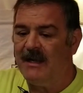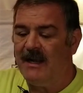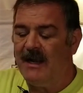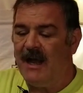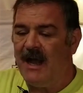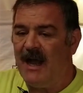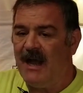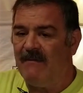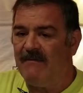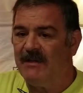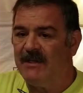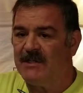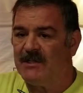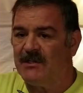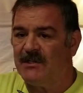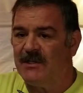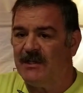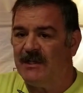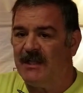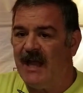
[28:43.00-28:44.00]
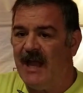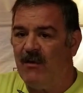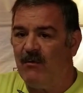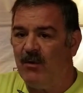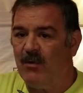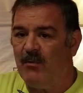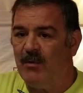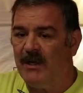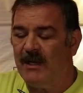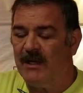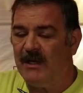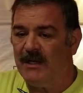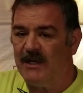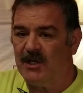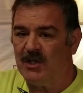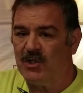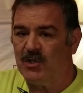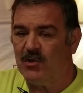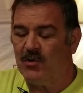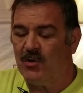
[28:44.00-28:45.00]
Obviously that would be
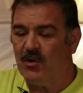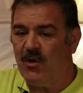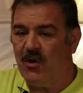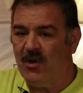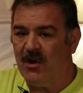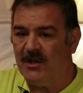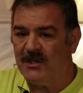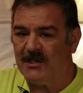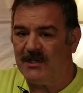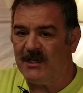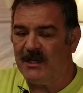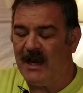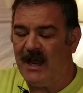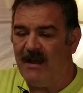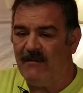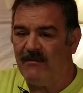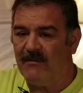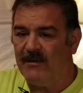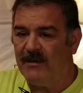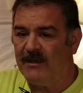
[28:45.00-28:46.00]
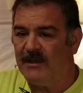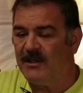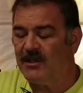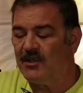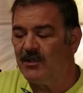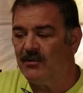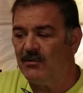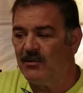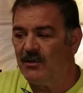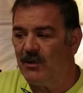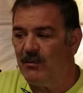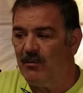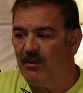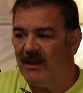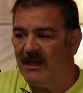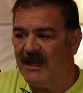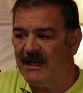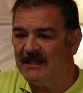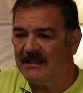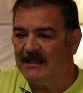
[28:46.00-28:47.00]
additional cost and effort, additional
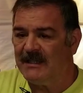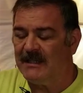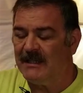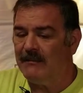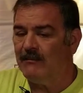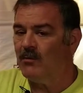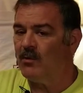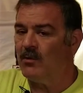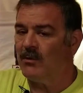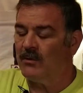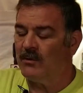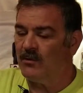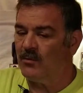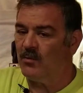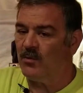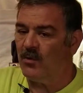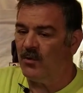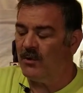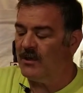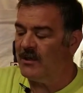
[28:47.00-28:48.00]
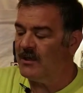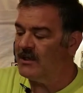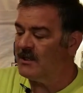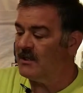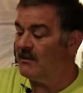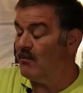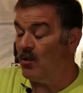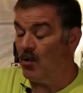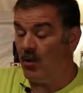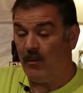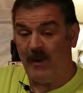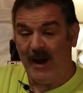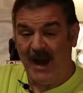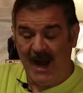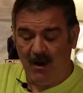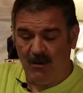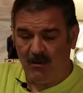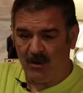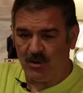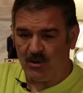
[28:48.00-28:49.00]
complexity, more to warrant, more
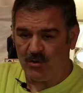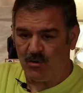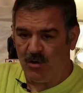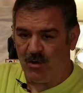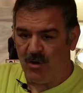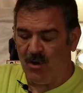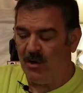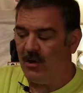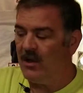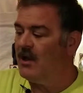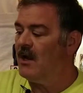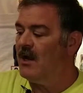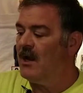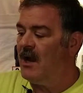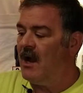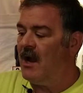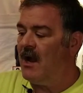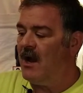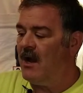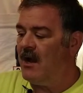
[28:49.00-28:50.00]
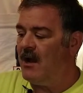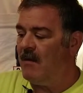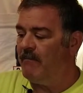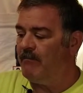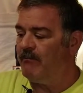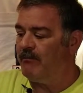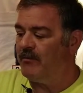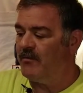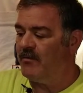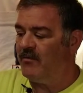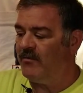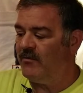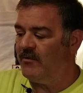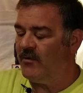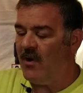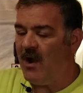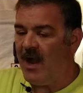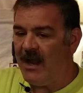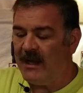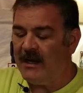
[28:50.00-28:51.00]
power draw.
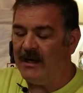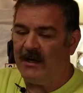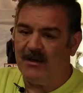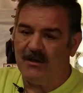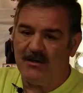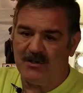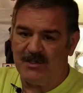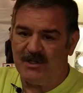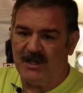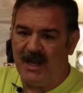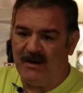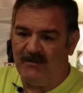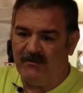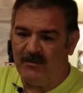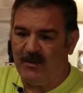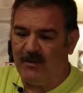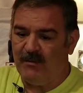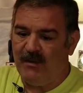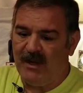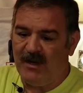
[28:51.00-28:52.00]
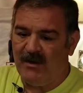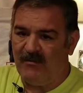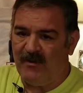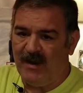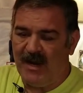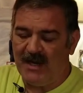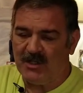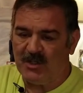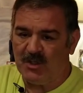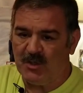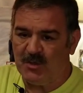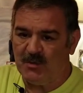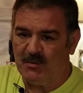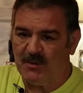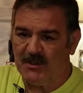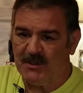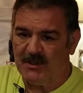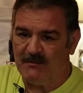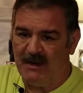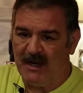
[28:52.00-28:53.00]
So I can understand from the manufacturer's
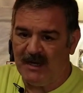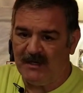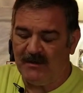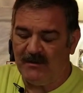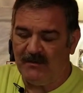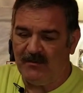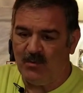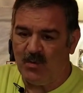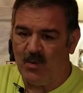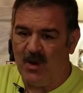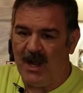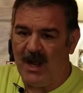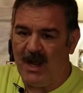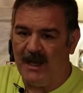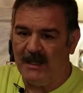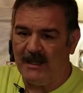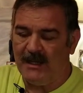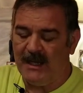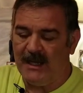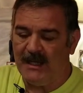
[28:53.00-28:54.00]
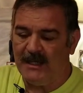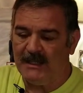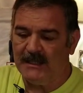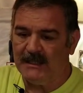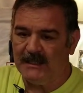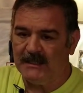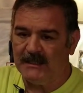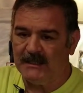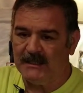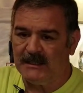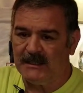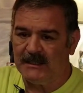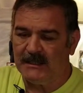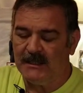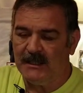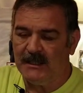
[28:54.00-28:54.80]
perspective why they didn't